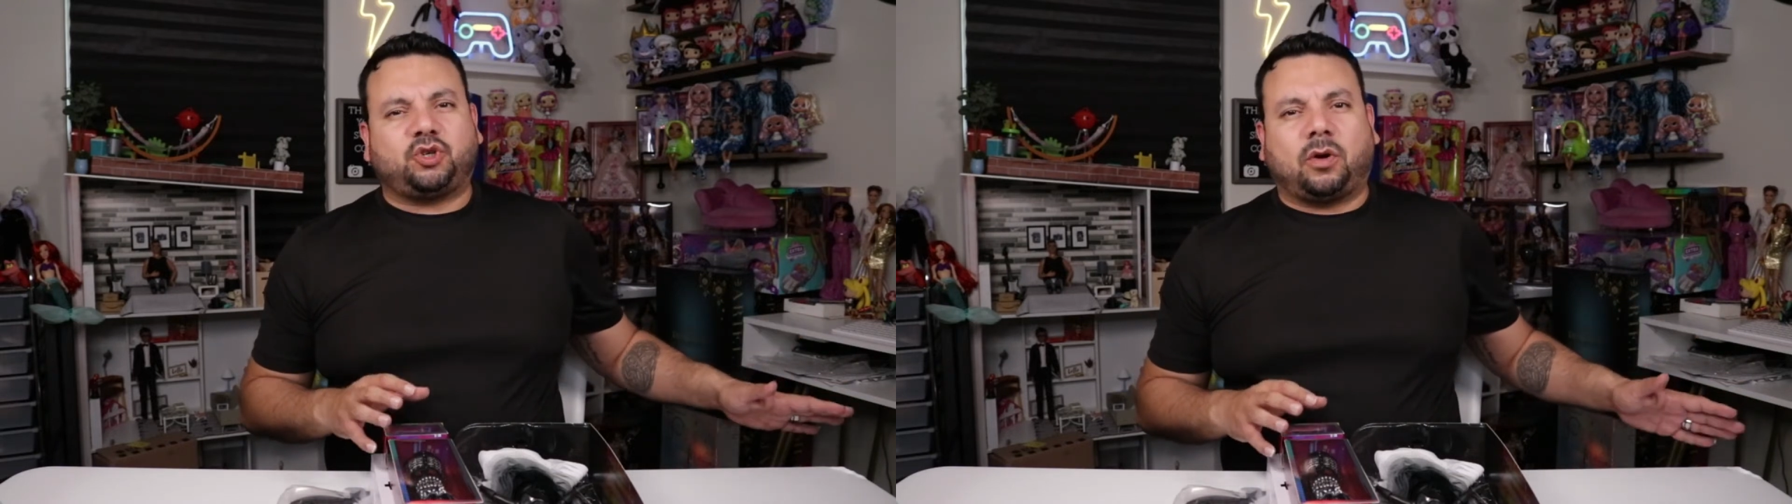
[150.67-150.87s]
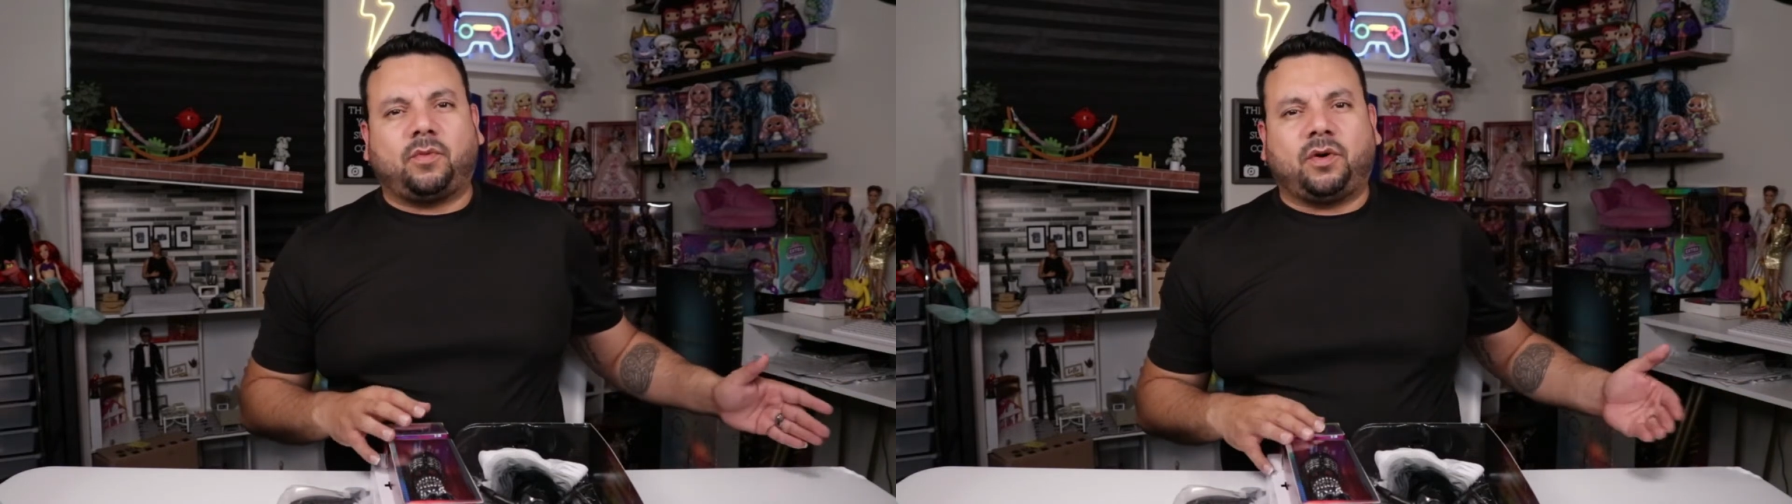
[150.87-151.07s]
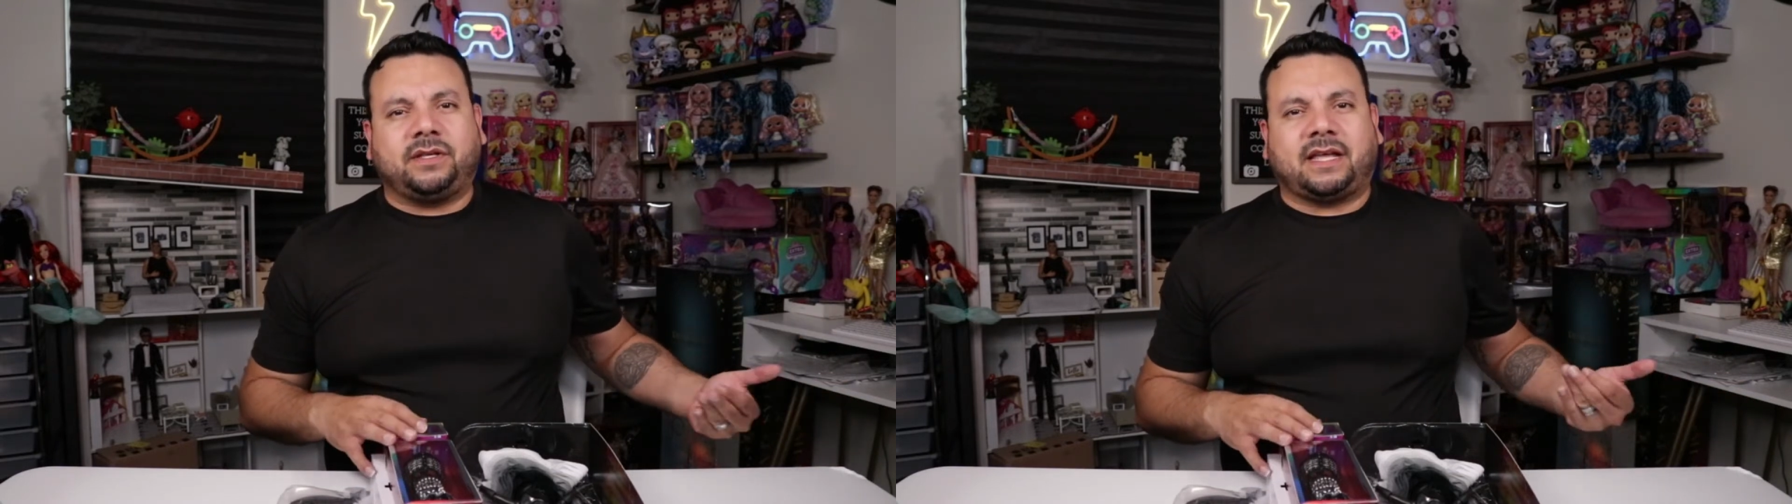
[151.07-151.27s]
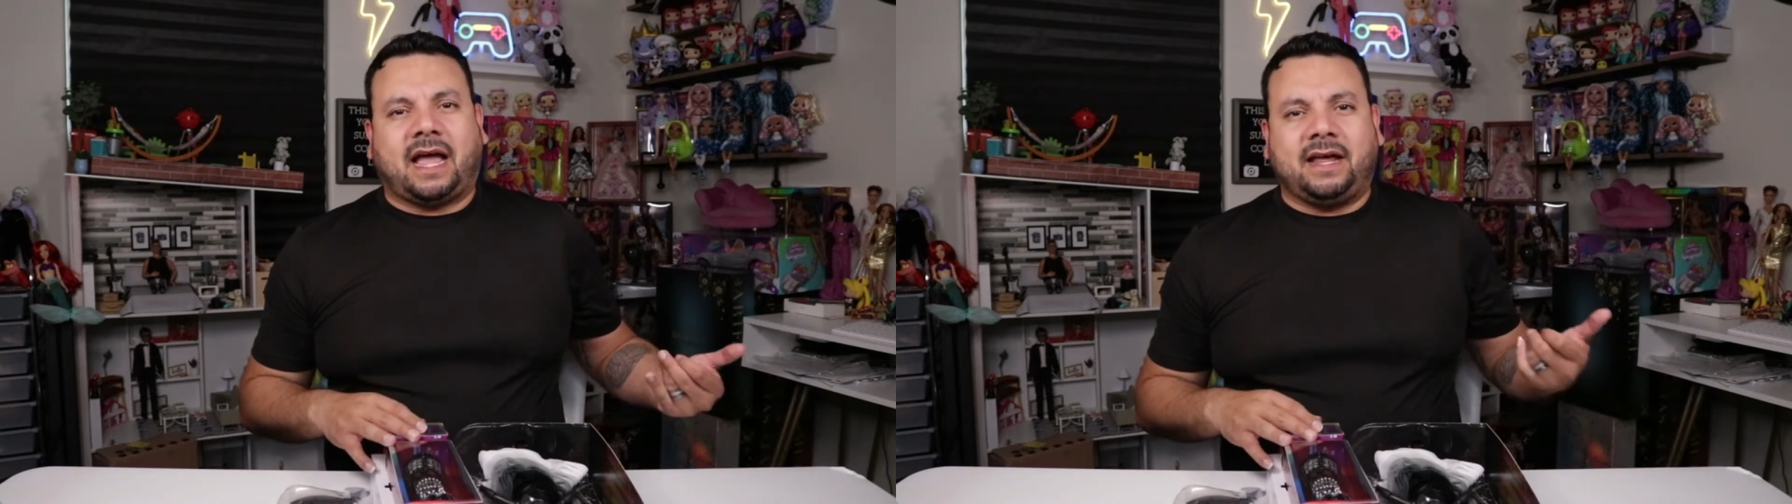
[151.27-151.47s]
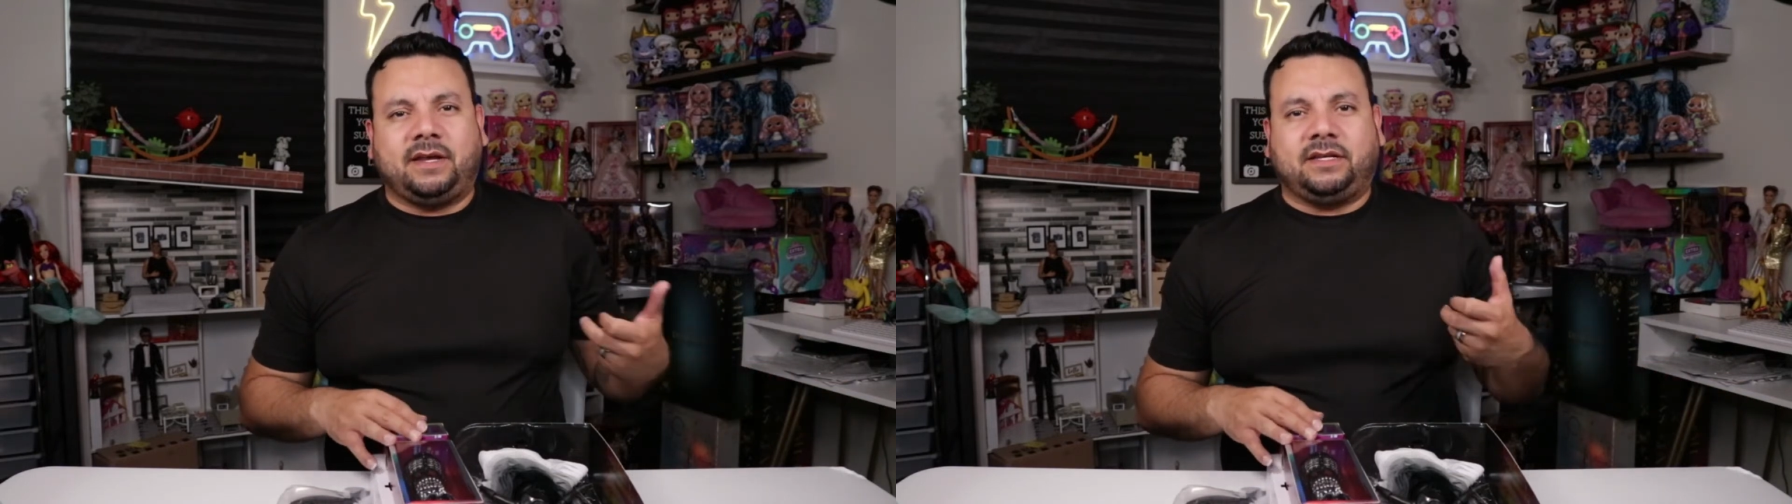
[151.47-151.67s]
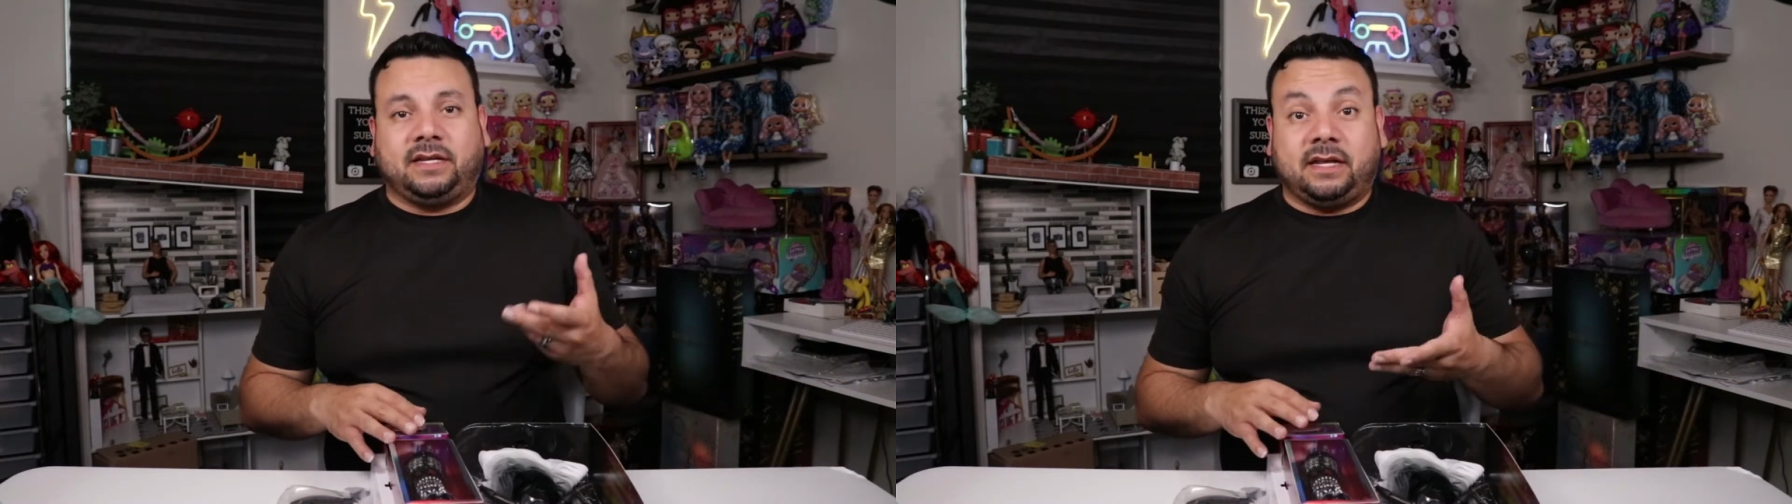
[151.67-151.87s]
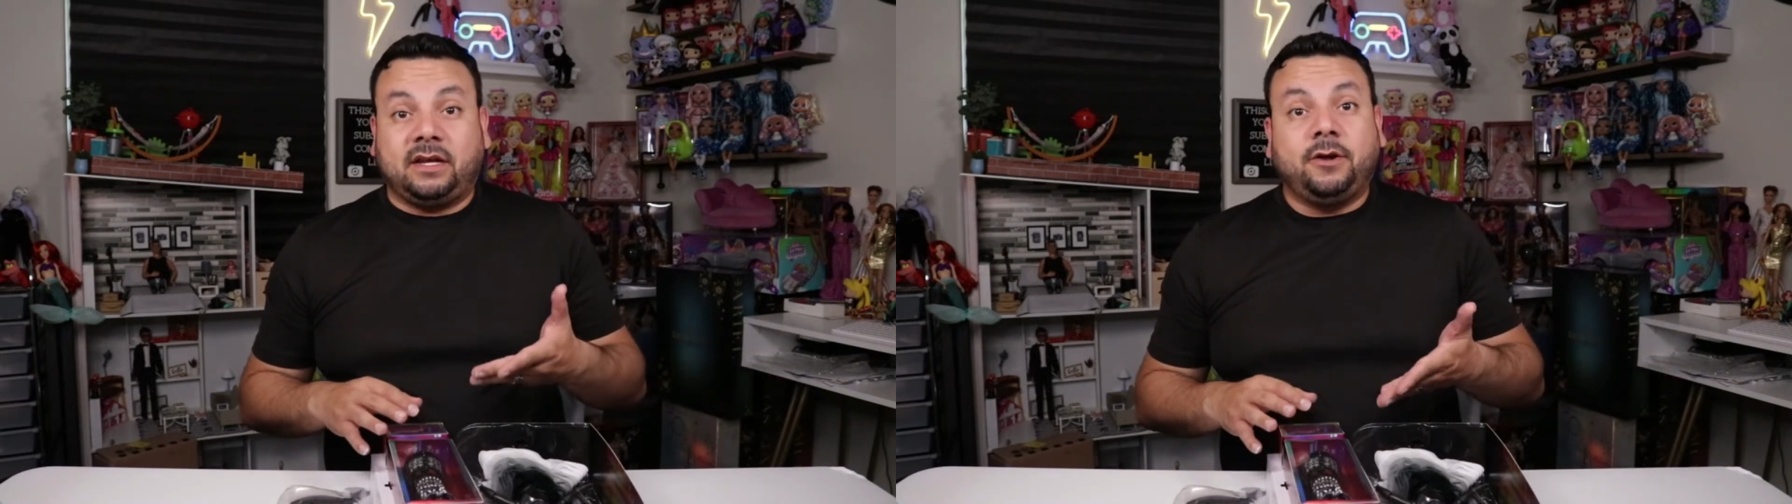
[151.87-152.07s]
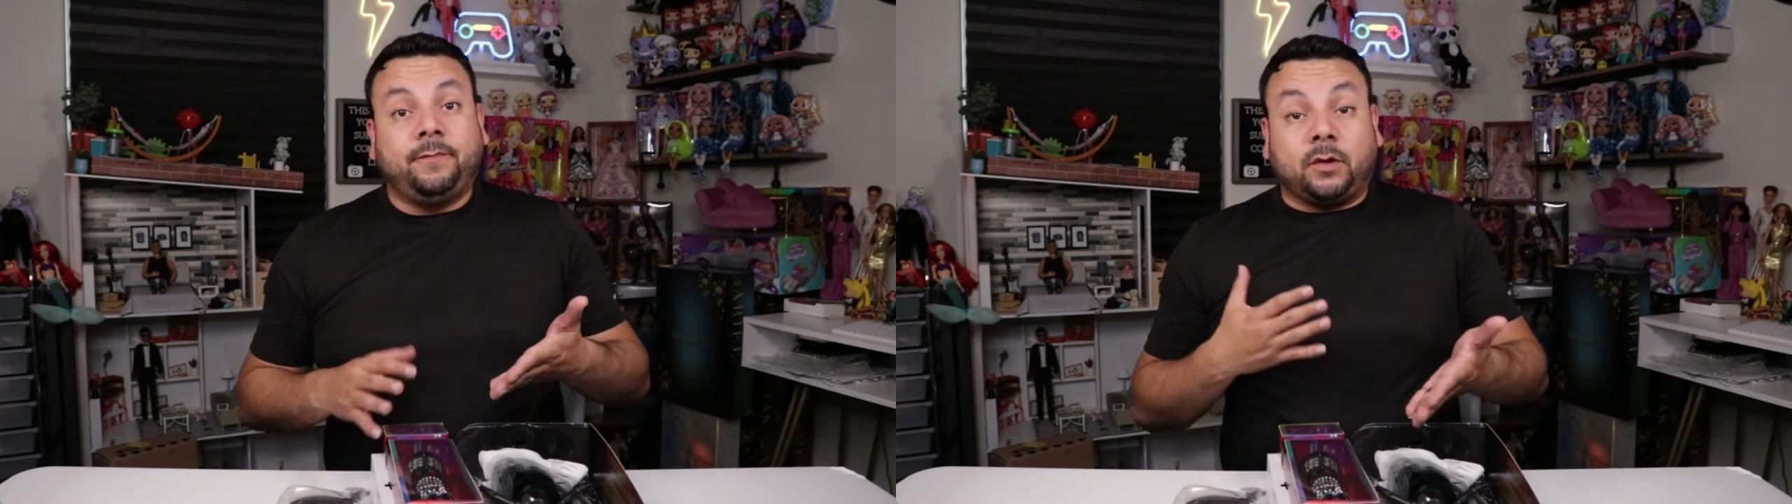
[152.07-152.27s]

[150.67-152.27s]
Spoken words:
trouble as I did,